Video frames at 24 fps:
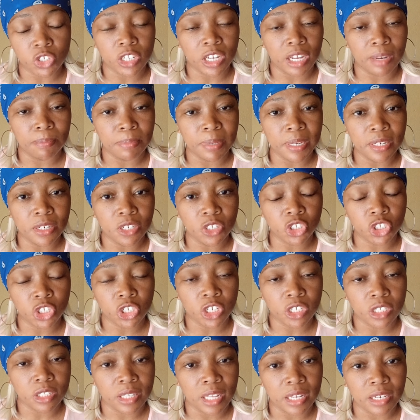You can be in a
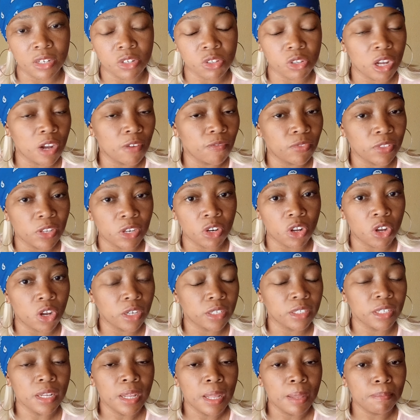church that is of the
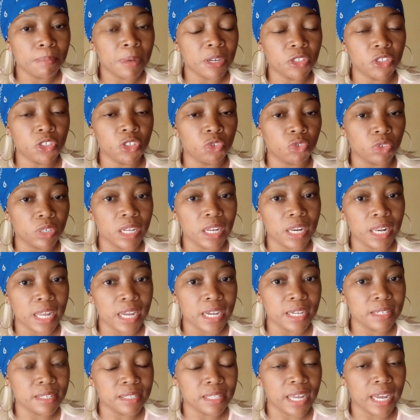Lord, but you
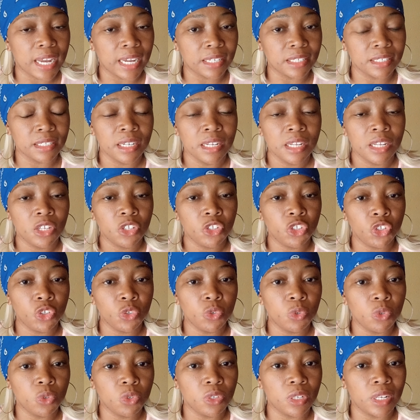realize that
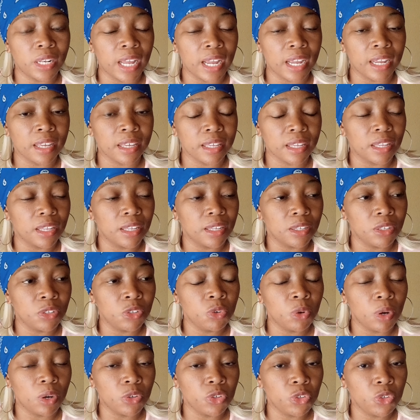you
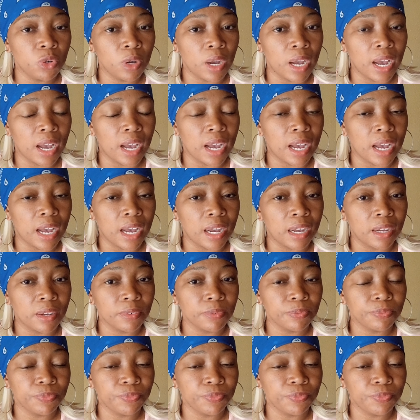are